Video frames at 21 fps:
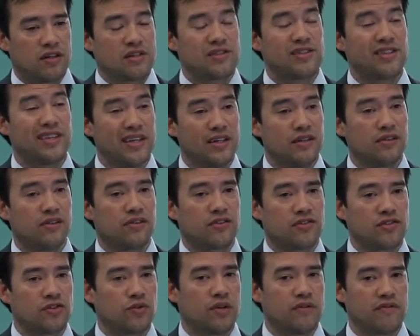yields
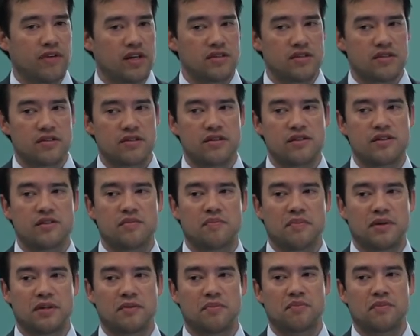to investors,
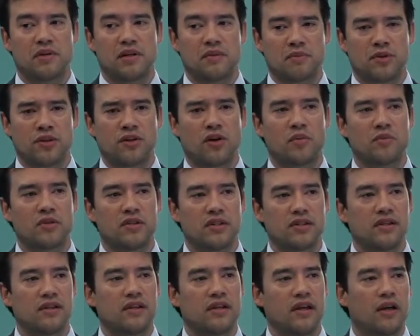but
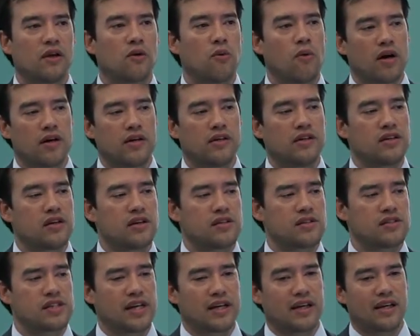predominantly acquire
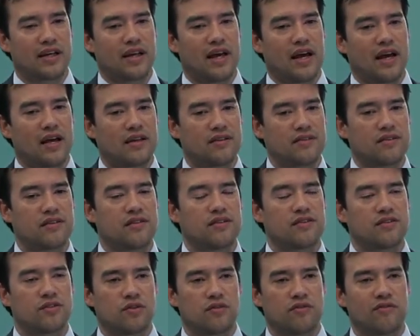second-hand
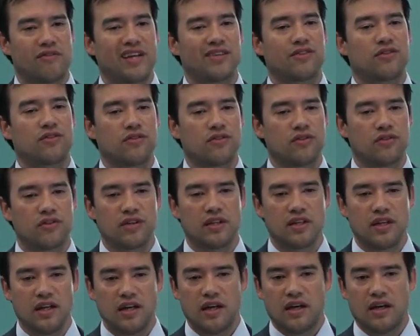sort of vessels
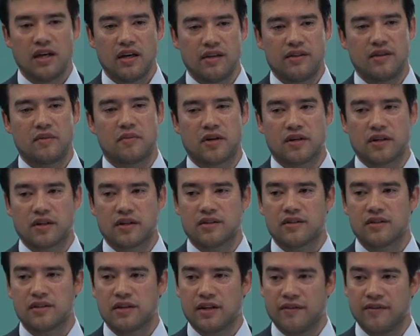in the market
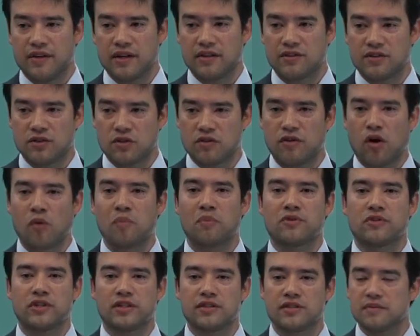and then sort of
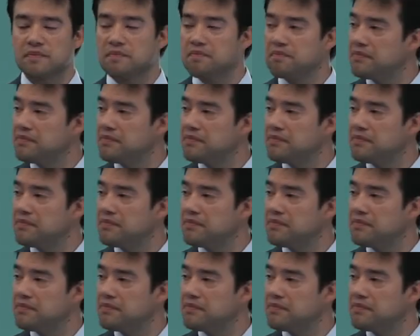operate them.